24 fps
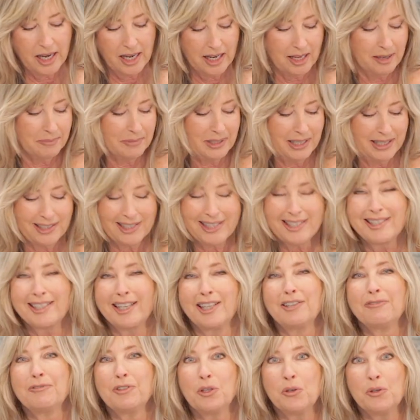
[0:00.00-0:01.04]

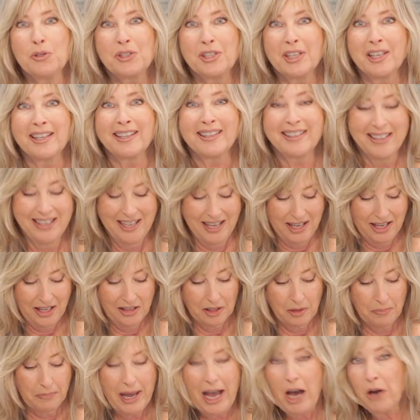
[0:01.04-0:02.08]
instead of using
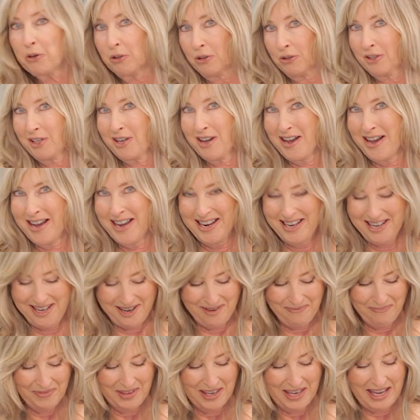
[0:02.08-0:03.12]
the powdered
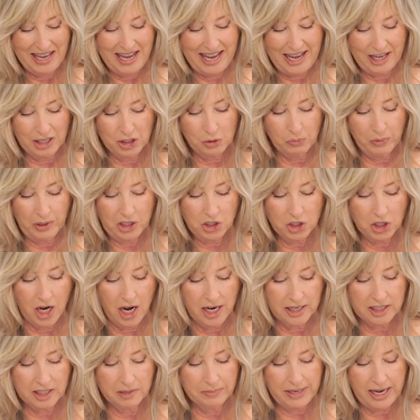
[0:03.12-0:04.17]
kind, as we
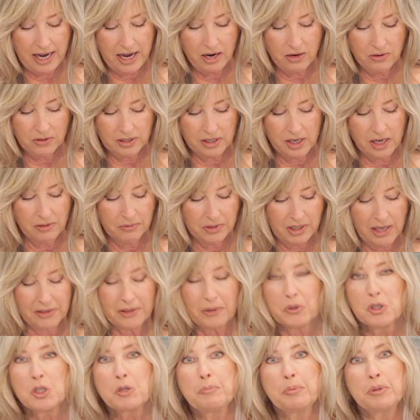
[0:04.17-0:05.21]
talked about.
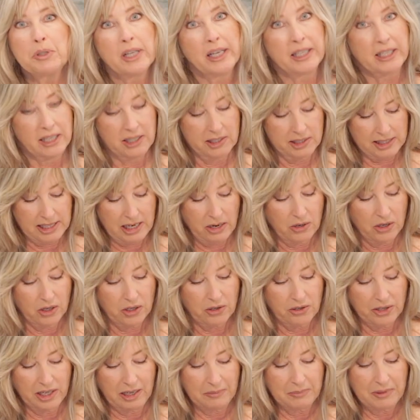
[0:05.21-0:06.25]
Yeah, that was plenty of
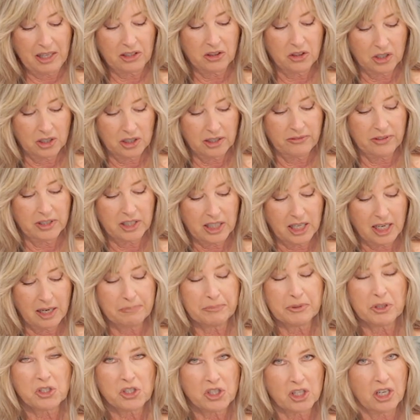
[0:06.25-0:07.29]
sour cream. That 1/3 of a
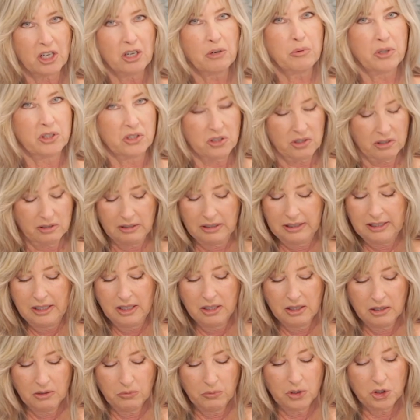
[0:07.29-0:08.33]
cup or so
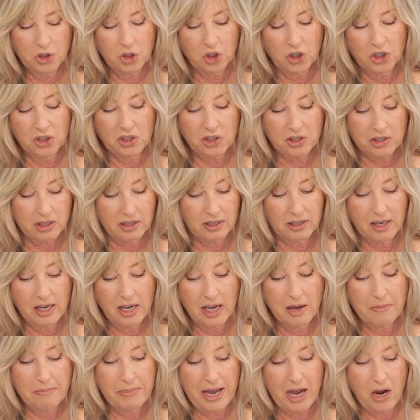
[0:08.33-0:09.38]
was just
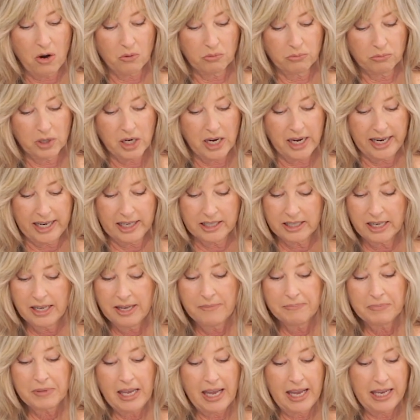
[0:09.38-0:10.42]
about right.
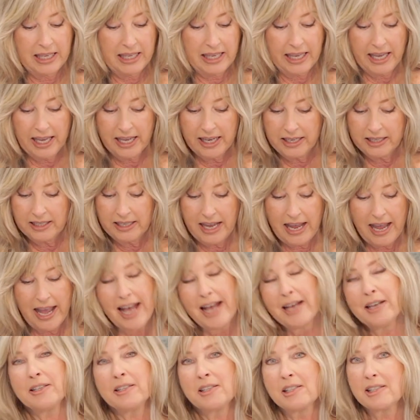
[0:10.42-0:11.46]
Again,
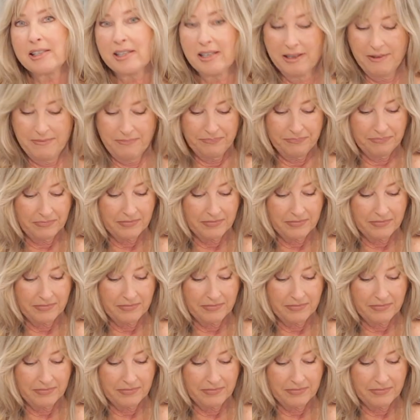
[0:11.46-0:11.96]
as